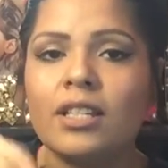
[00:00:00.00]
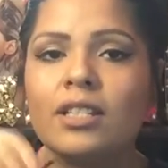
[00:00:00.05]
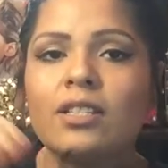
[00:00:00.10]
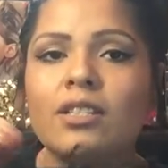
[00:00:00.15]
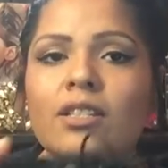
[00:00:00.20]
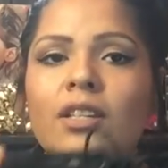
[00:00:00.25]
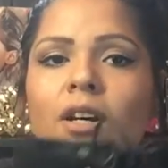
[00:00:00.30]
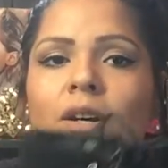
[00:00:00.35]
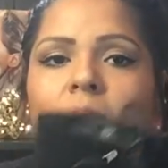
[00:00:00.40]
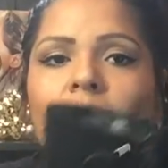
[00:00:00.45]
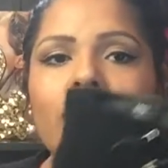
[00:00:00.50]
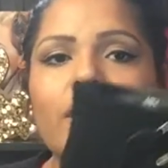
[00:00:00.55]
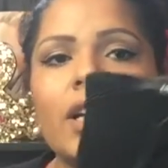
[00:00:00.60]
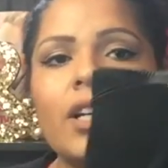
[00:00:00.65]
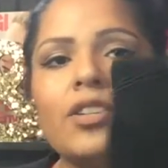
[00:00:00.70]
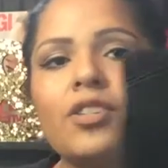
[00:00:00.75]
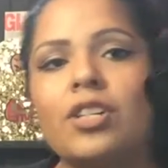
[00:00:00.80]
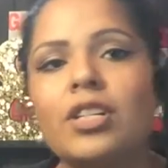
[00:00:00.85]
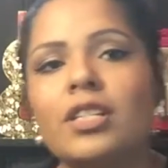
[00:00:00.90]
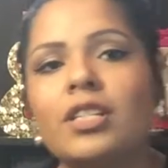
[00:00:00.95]
So
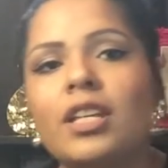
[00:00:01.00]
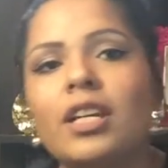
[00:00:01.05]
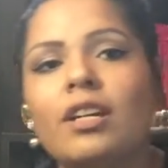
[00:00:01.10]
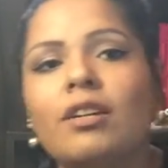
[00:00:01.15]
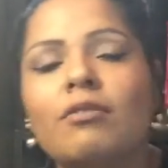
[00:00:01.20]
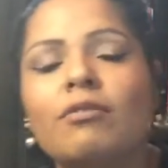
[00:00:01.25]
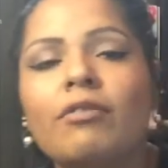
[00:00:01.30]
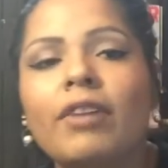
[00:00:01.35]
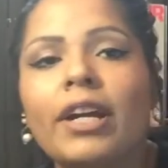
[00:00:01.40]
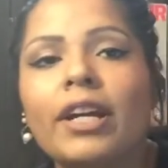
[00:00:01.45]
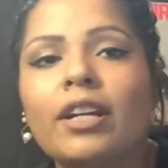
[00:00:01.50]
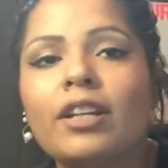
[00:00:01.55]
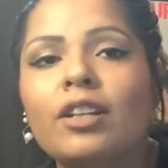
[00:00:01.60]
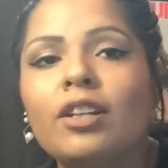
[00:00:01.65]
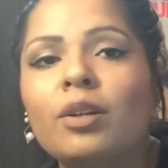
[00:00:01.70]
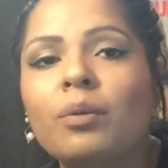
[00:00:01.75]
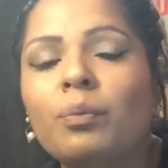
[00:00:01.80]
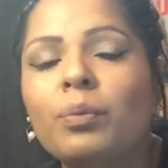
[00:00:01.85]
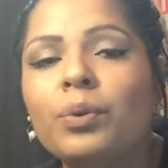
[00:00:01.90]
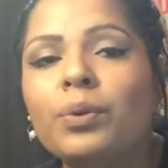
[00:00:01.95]
they're just like
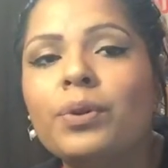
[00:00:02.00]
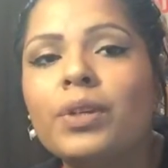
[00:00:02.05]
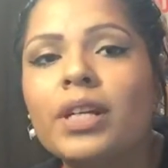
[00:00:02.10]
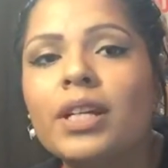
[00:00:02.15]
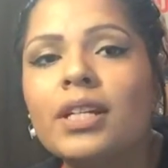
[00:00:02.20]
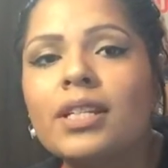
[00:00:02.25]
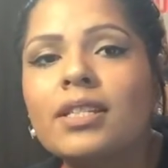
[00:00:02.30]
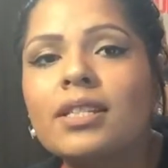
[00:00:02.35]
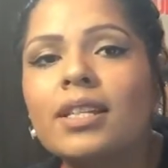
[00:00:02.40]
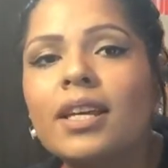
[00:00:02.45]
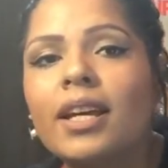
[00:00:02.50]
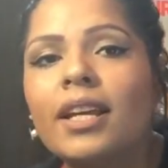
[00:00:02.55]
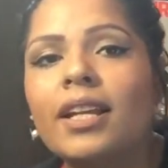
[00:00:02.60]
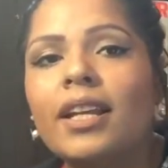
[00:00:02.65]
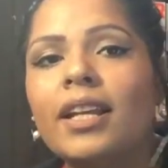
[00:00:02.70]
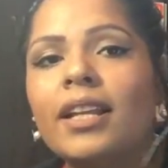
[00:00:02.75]
regular booties, and